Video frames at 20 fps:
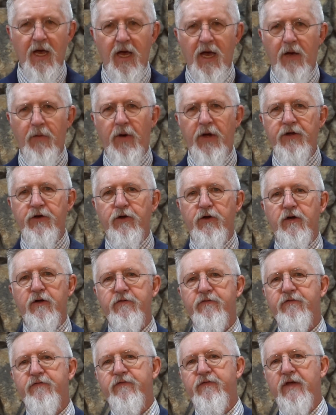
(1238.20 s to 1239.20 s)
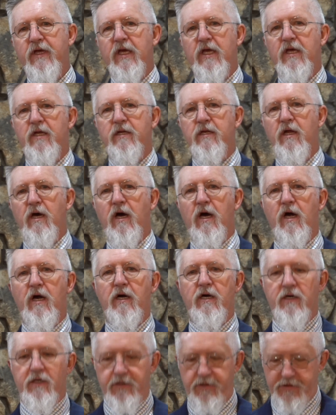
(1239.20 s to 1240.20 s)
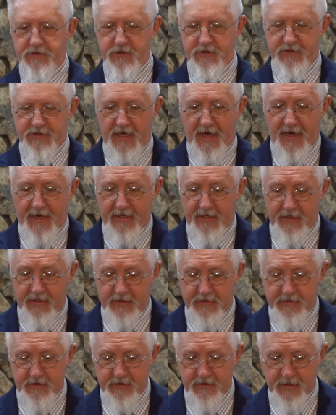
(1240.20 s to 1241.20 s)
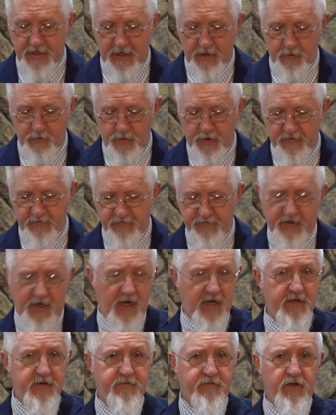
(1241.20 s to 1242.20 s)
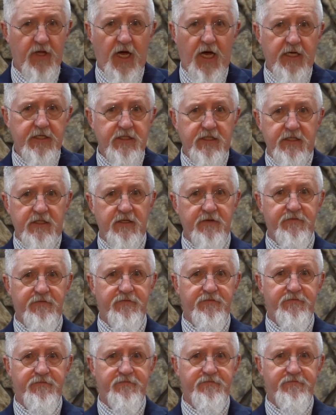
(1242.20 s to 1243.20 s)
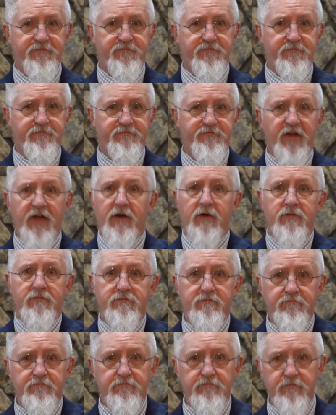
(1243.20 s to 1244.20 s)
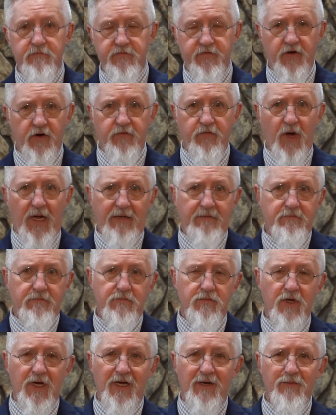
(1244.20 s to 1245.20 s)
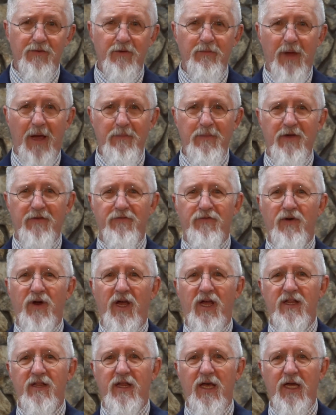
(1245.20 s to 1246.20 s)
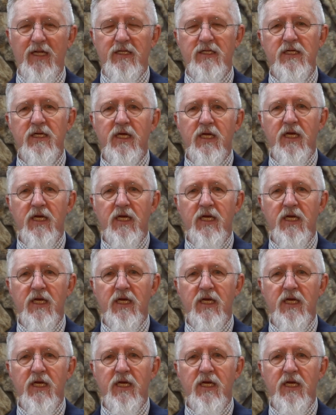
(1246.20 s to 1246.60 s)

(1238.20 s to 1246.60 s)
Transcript: I wonder if in our society today we've kind of lost the fear. Fear what? Well, we might be afraid that